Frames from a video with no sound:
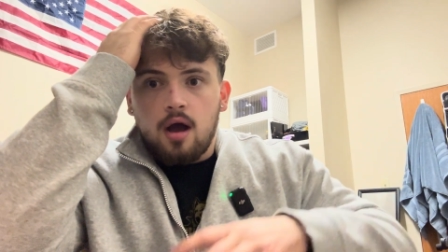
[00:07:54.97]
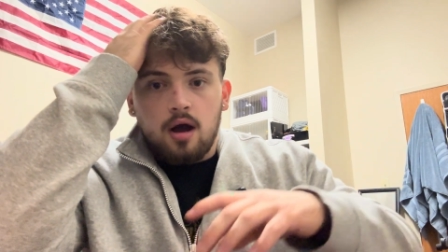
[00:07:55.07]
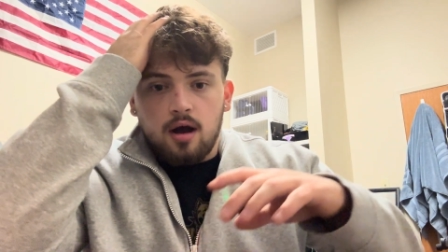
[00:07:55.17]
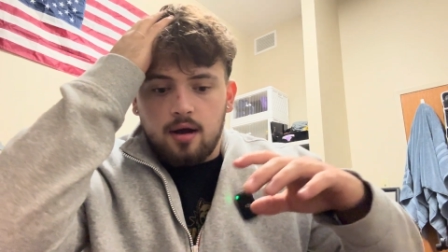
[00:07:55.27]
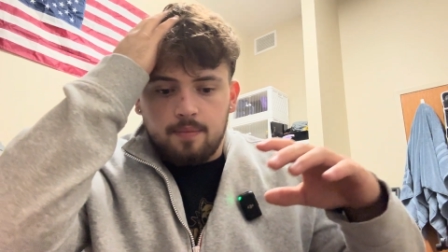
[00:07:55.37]

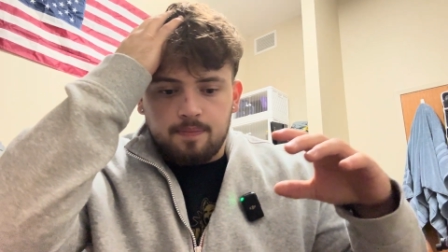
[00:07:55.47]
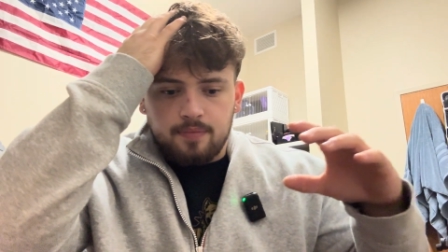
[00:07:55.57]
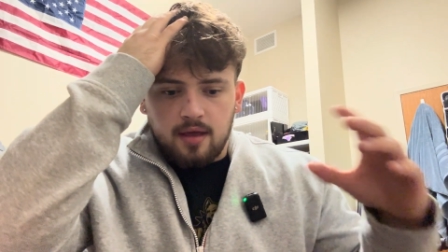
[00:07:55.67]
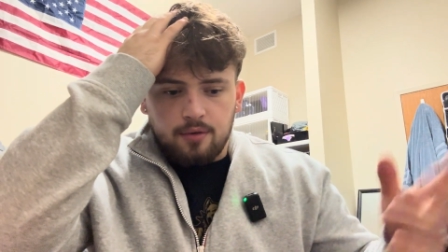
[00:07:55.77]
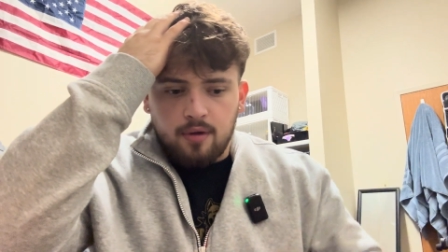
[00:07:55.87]

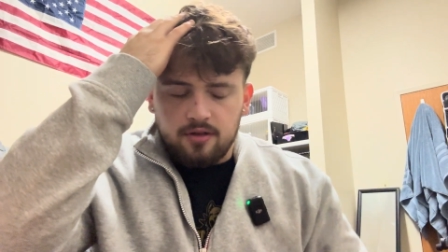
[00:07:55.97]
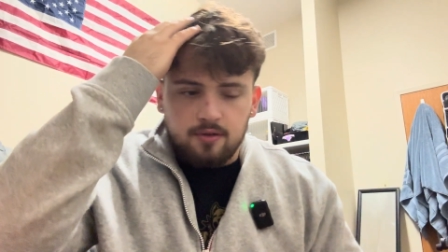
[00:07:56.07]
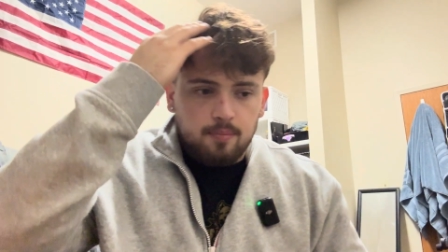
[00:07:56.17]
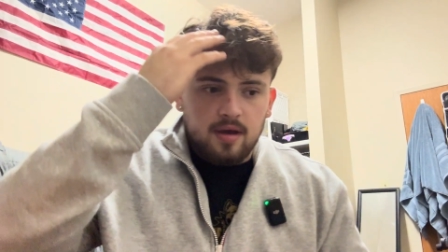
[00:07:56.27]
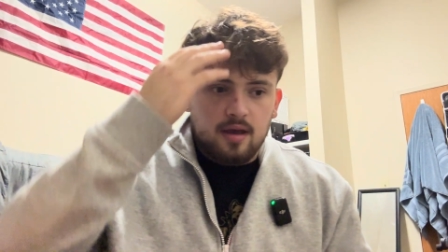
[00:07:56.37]
Like
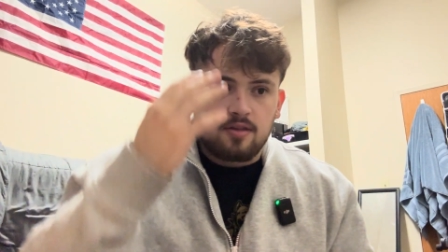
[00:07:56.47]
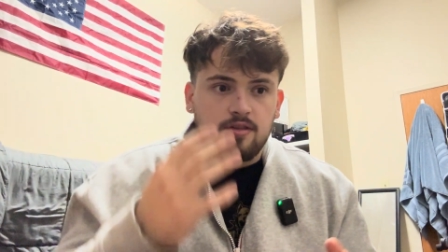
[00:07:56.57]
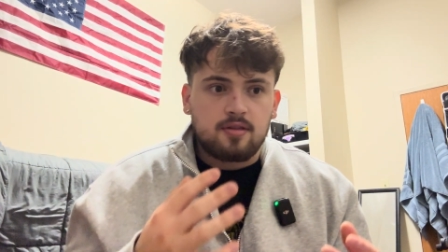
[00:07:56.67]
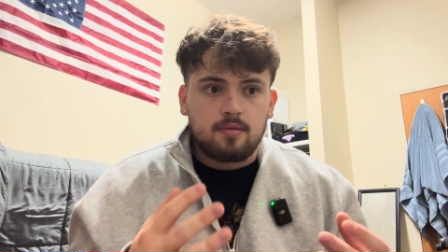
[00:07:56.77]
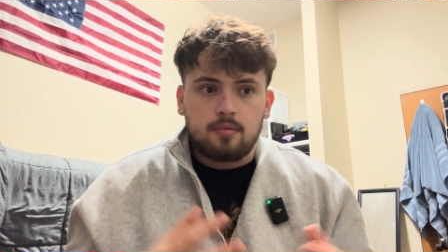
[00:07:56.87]
rest in
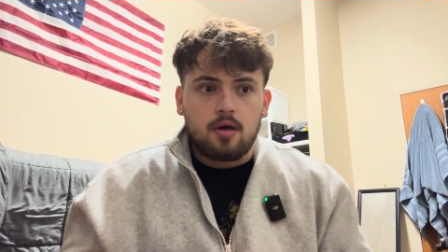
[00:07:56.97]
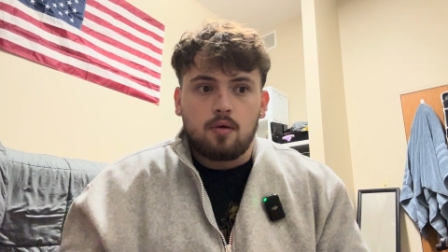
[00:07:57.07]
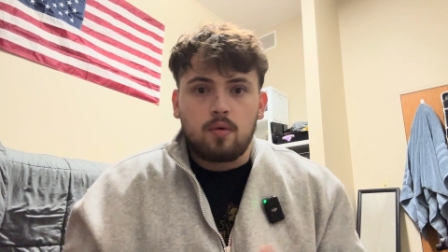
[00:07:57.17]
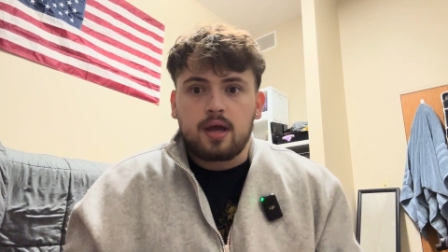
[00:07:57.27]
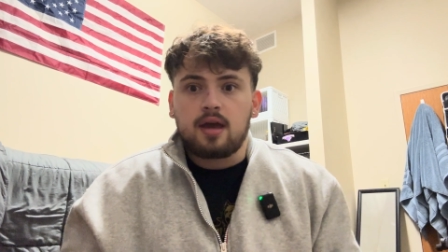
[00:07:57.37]
peace to
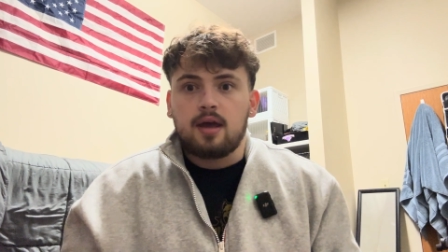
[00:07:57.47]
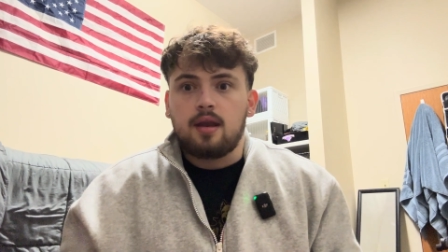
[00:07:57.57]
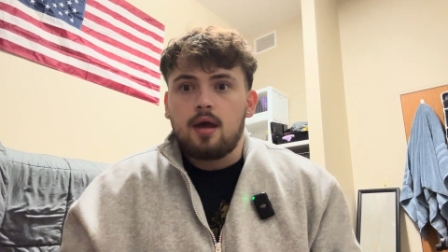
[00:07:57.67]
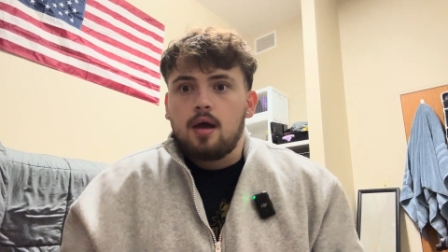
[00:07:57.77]
Wicked.